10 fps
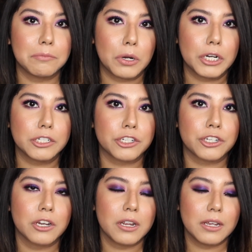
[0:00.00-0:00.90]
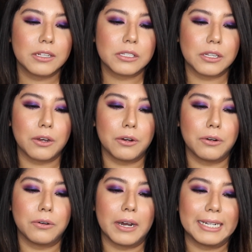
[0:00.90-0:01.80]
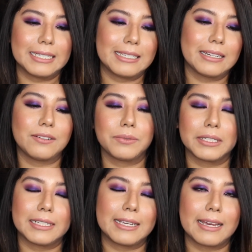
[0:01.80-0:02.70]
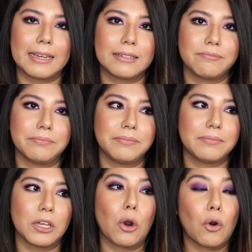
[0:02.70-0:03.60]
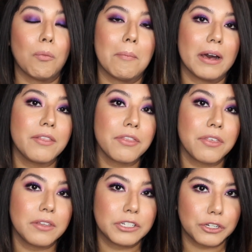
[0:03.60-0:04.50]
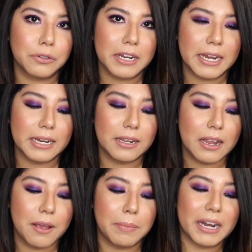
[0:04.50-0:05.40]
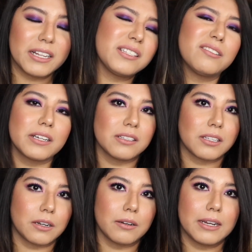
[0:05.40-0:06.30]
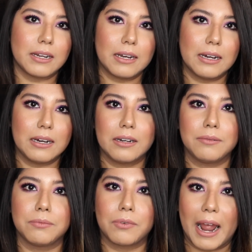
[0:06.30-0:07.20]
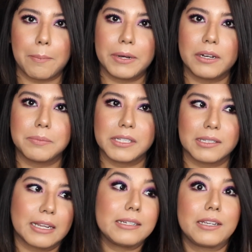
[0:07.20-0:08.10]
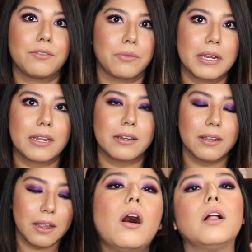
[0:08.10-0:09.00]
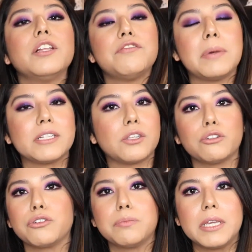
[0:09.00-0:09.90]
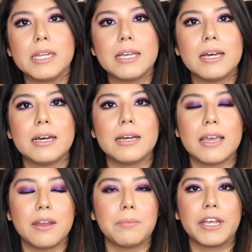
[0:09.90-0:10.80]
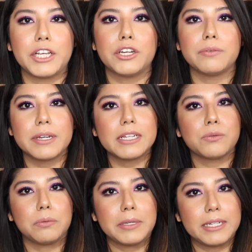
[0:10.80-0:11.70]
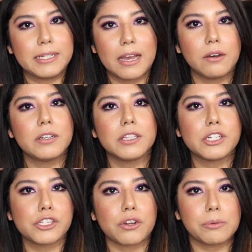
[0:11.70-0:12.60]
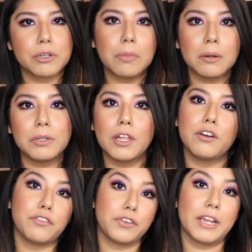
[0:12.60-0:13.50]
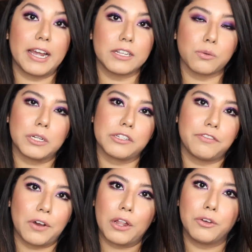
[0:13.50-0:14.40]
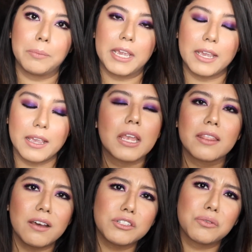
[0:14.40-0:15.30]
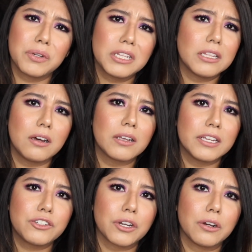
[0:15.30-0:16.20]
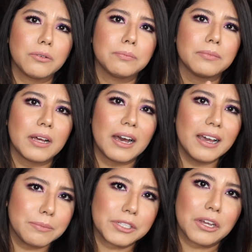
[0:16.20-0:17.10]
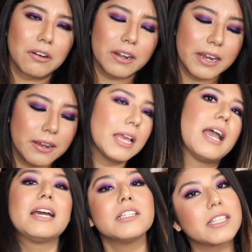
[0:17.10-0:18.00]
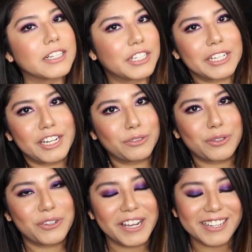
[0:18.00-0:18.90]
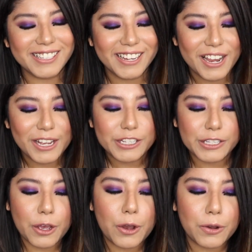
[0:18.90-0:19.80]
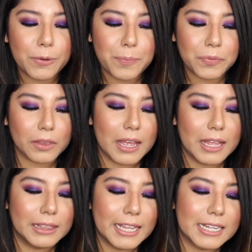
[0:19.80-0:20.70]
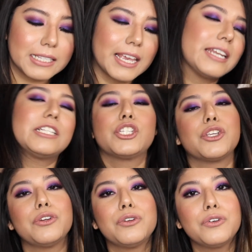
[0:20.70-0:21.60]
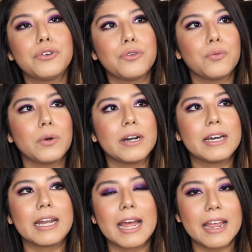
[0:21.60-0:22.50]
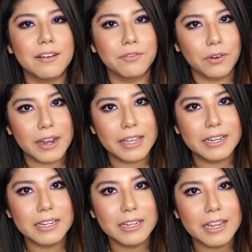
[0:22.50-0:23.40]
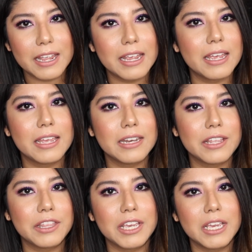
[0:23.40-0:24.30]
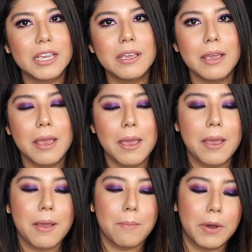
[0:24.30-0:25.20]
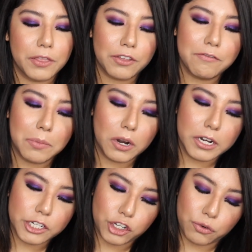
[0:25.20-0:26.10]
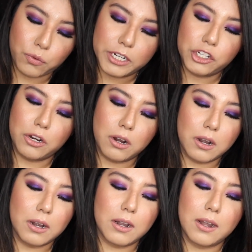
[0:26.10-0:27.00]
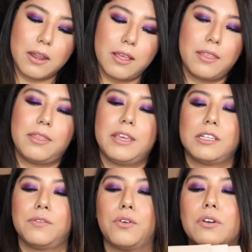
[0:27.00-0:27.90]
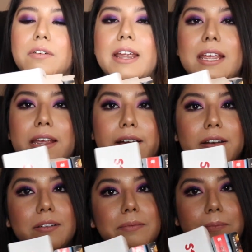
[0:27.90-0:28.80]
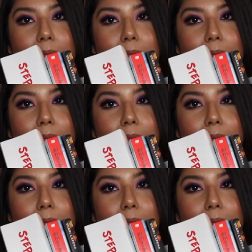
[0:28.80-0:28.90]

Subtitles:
of March, so I didn't really get the whole month to read, but I still consider it a wrap-up since I did read. All of my social media and my Goodreads will be down in the description bar below if you guys want to follow me. That was a really long intro. I'm sorry. I just like to connect with you guys. So let's get into what I have read in the month of March, which are these 4 right here.